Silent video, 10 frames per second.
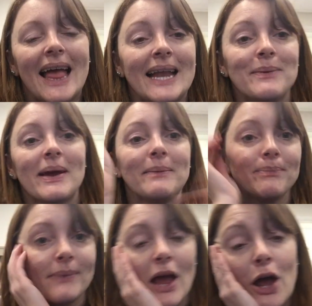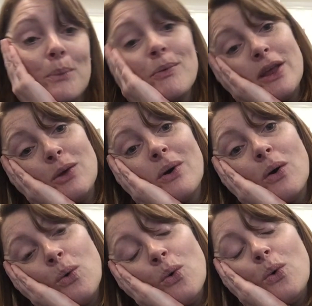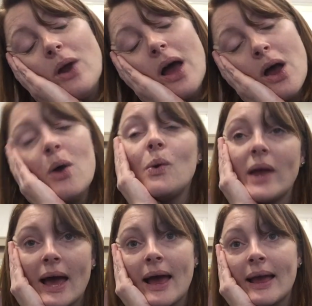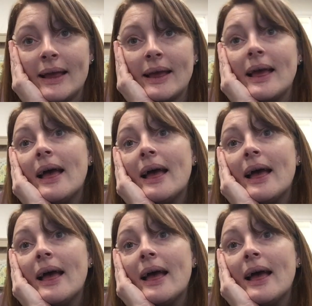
Anyway, hope that you are all okay,